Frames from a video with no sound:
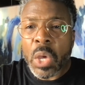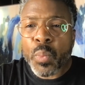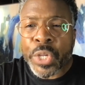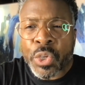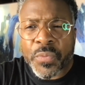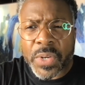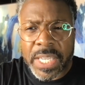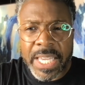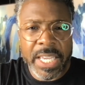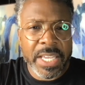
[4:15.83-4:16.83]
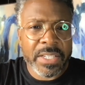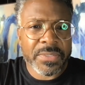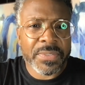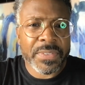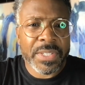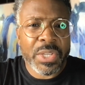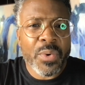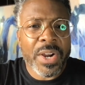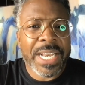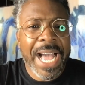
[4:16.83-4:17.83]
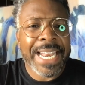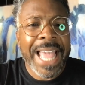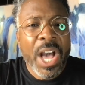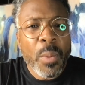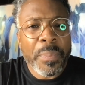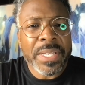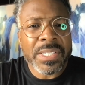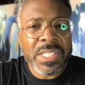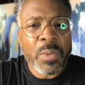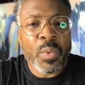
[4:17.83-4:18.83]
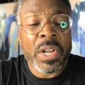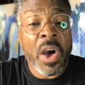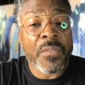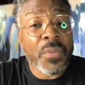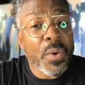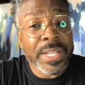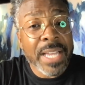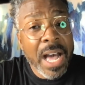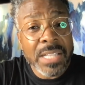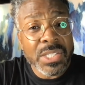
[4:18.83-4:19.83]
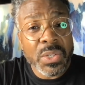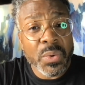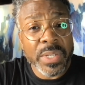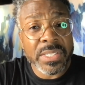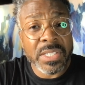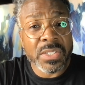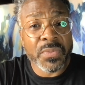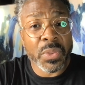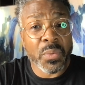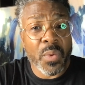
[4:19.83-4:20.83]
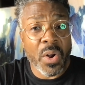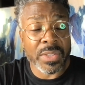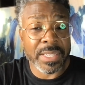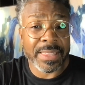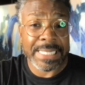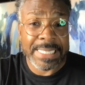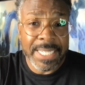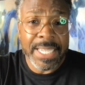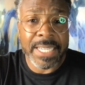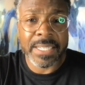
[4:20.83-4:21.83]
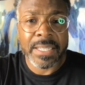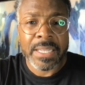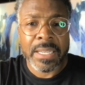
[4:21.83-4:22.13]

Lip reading: When you forgive, you are not helping someone avoid consequences for the wrong that they did,